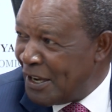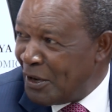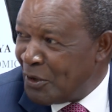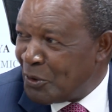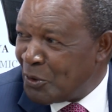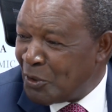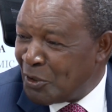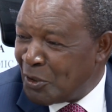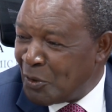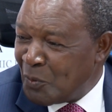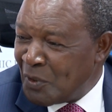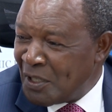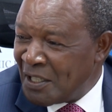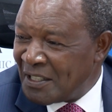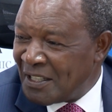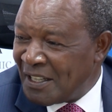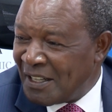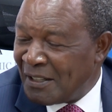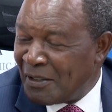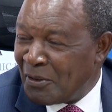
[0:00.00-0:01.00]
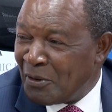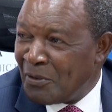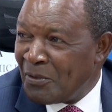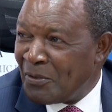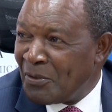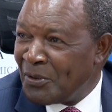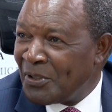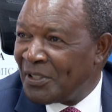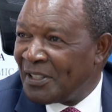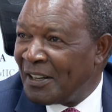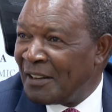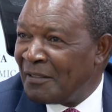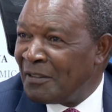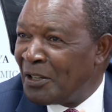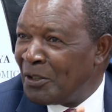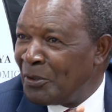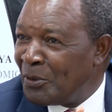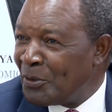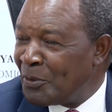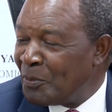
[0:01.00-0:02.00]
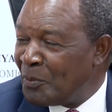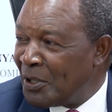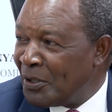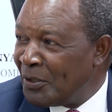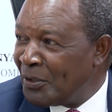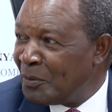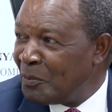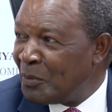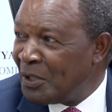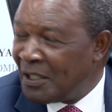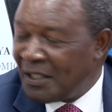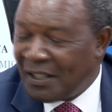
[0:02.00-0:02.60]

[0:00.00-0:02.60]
So it means that those revenues may not be